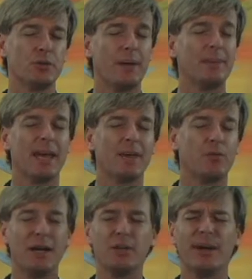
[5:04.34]
I behave?
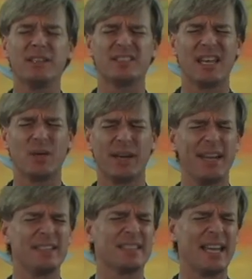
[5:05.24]
Why do I say what
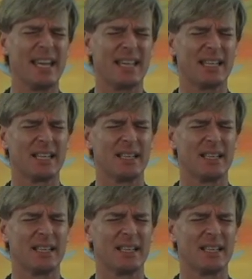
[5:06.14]
I say?